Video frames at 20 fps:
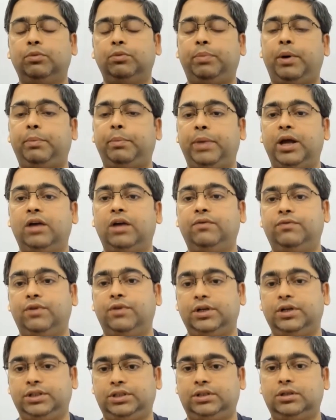prepare
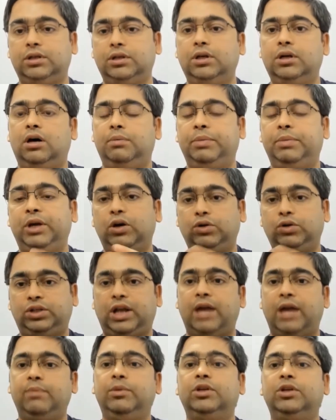first because
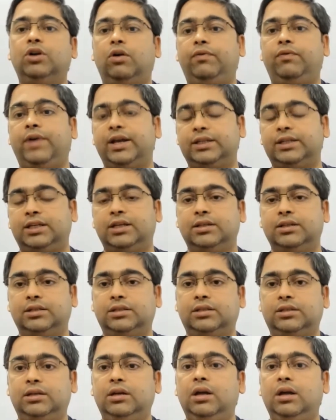time is of
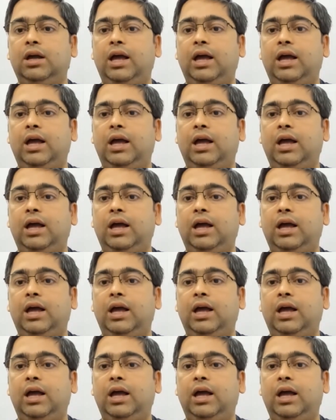essence,